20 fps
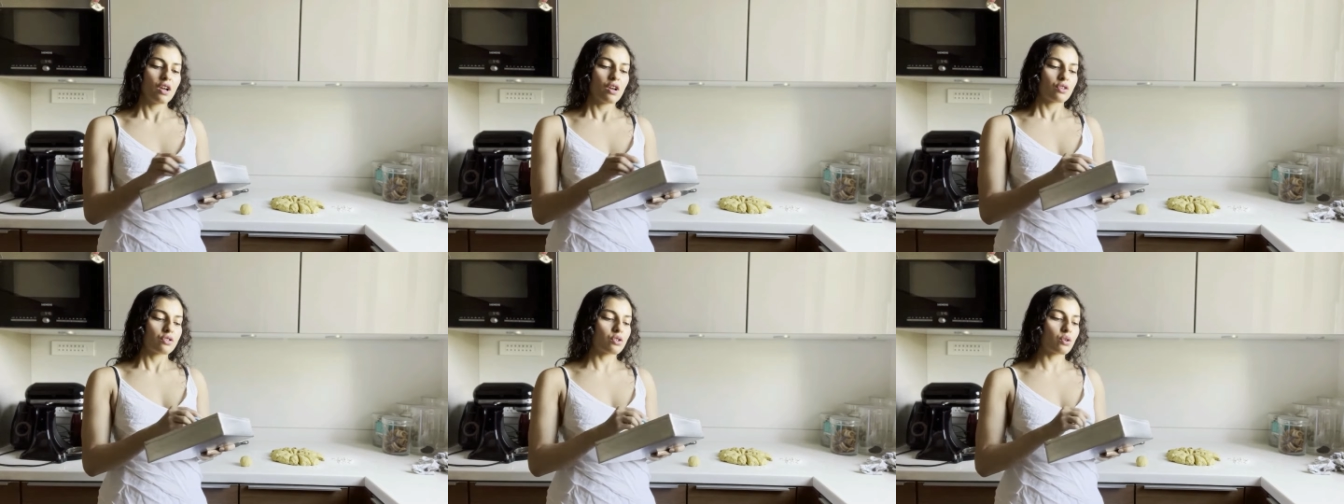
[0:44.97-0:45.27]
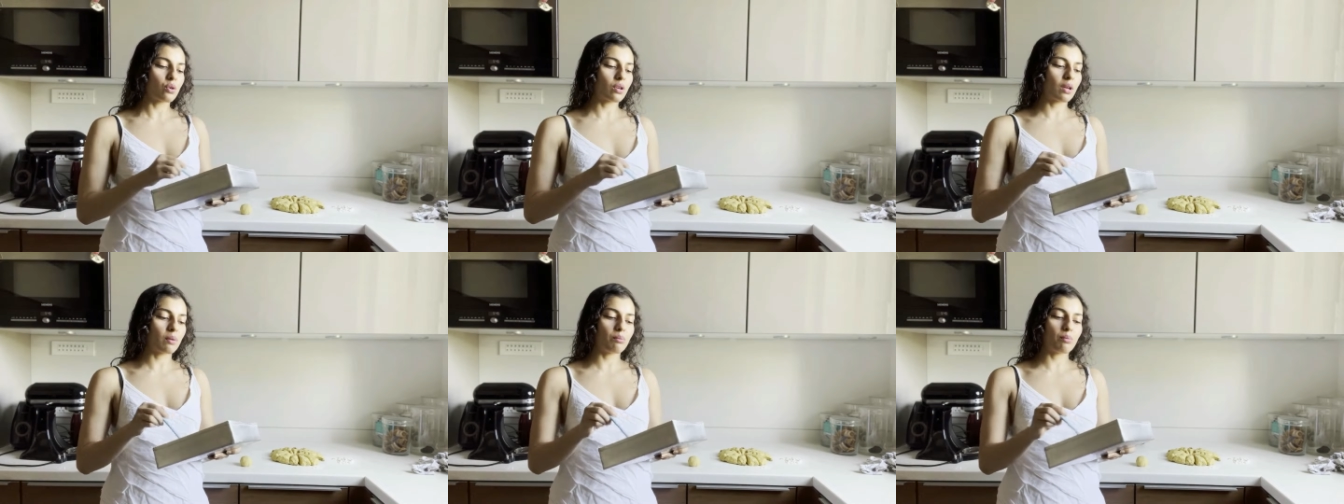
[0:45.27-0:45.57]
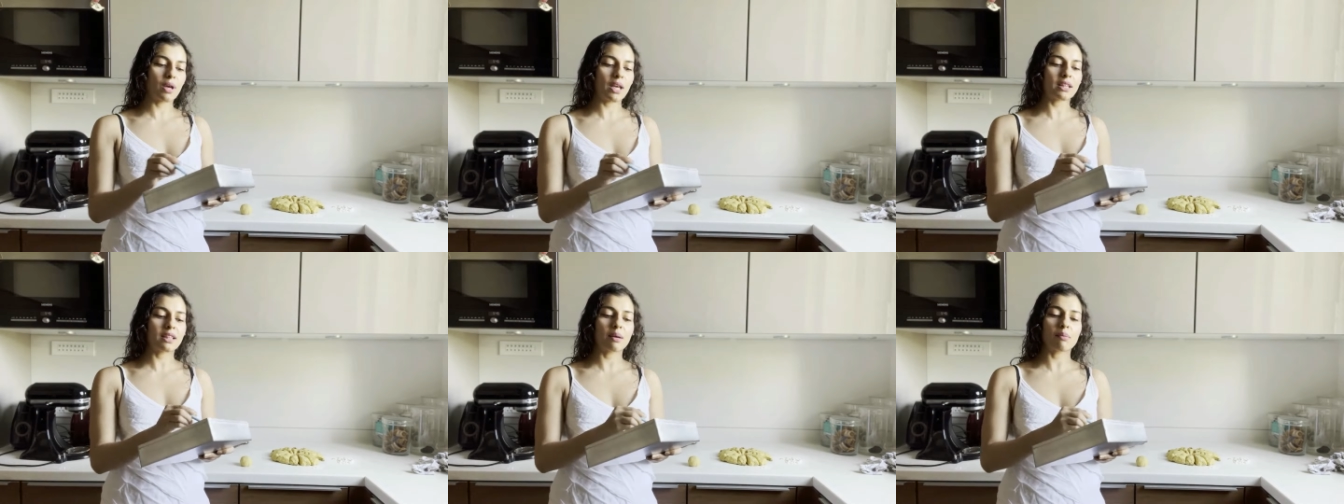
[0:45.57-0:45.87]
So you can
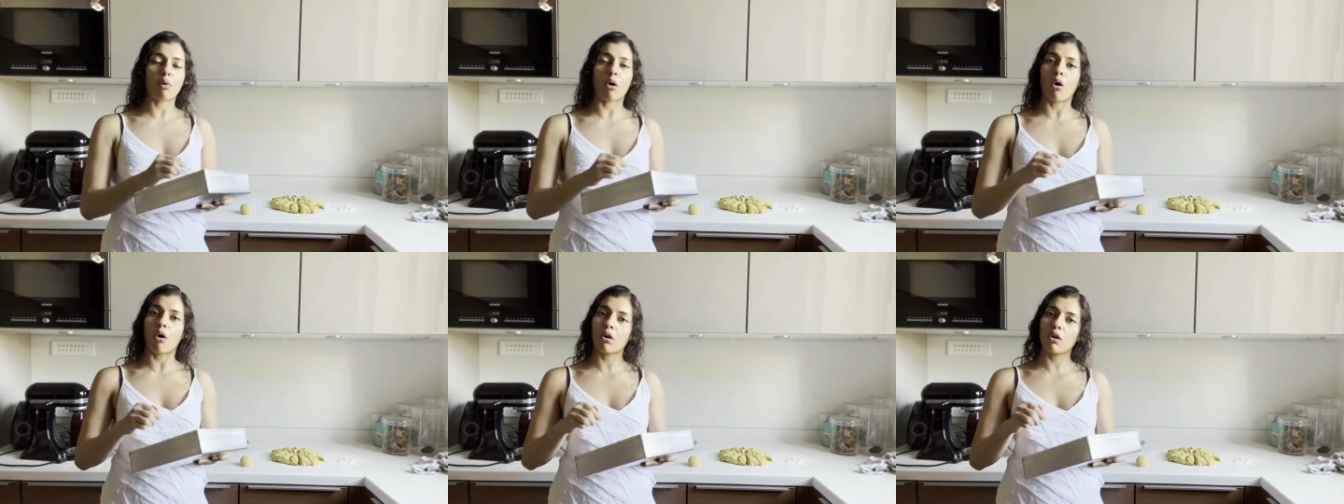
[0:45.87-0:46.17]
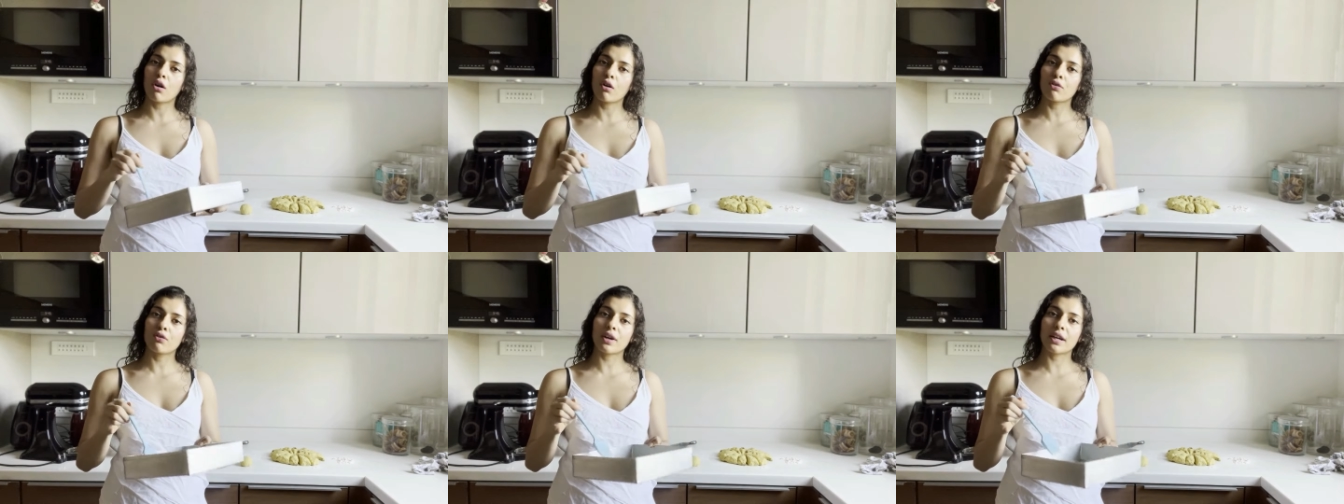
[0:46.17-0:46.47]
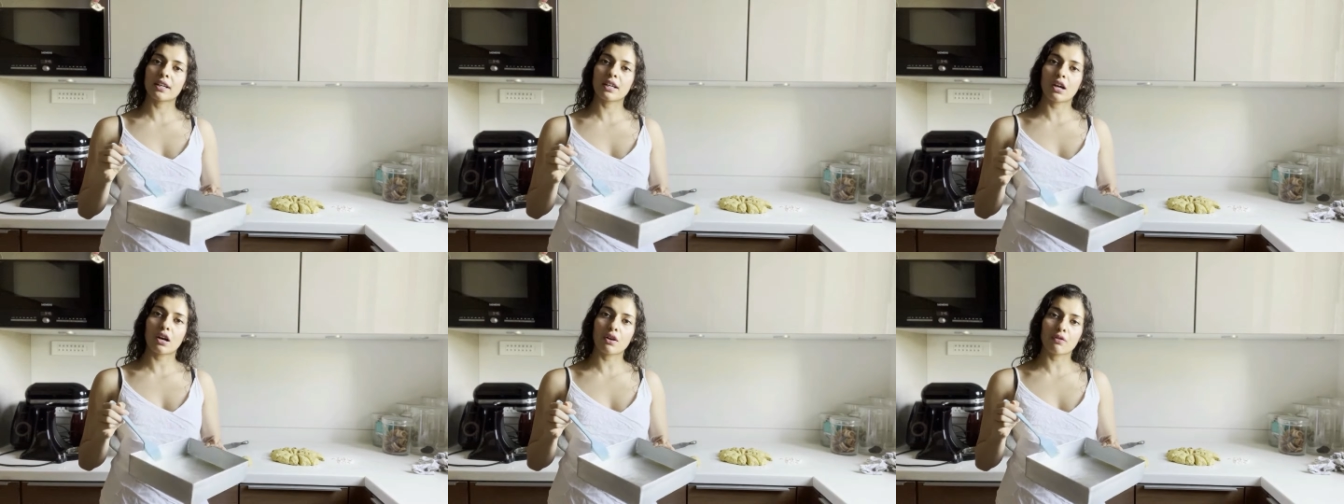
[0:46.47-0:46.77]
bake them all off
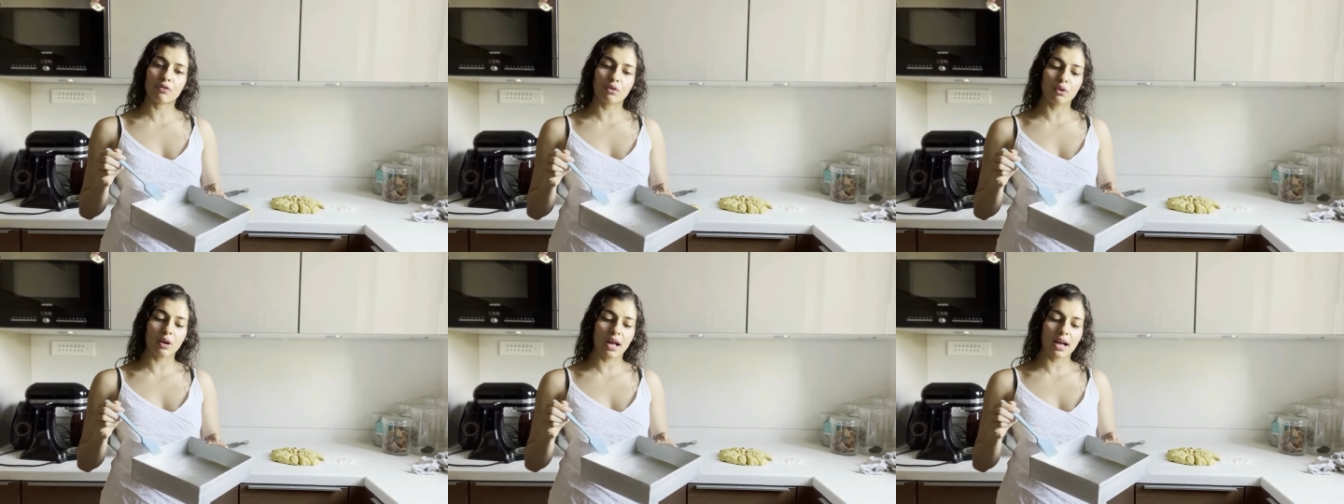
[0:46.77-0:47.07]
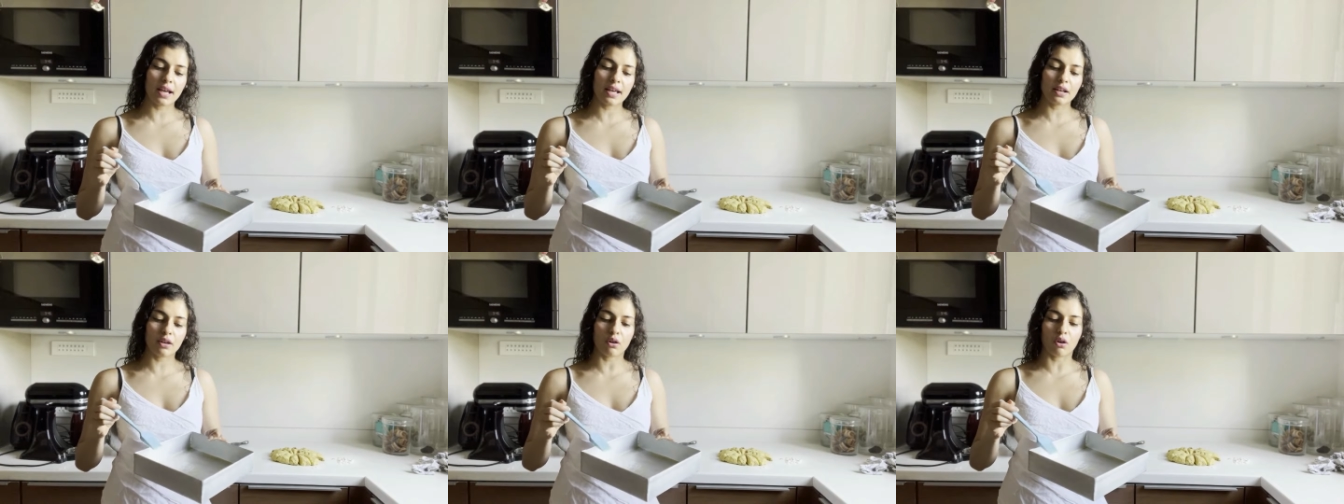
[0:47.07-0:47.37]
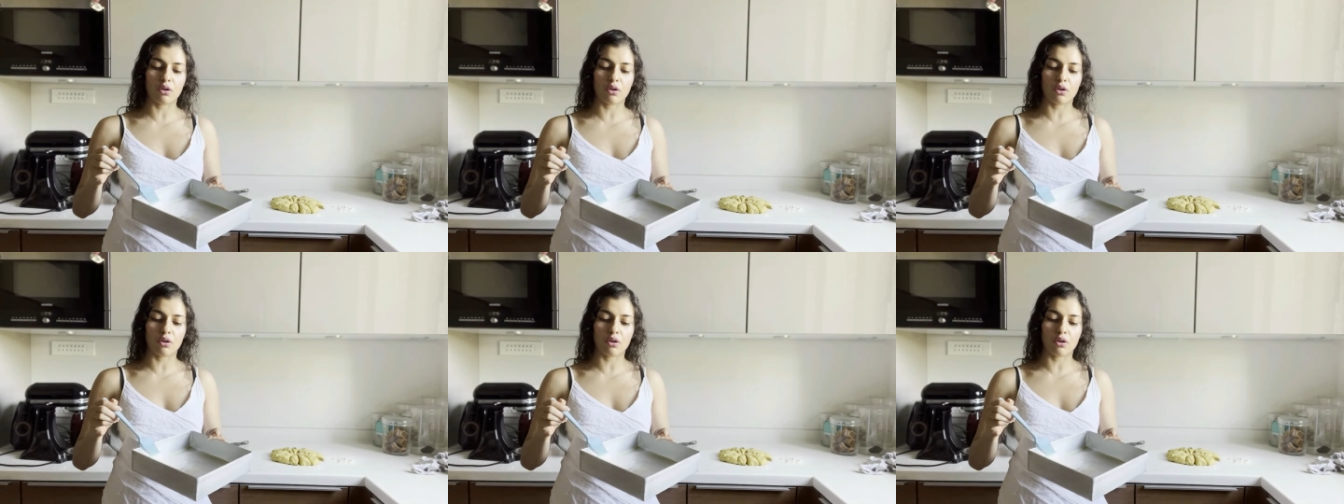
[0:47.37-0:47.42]
right now if you like,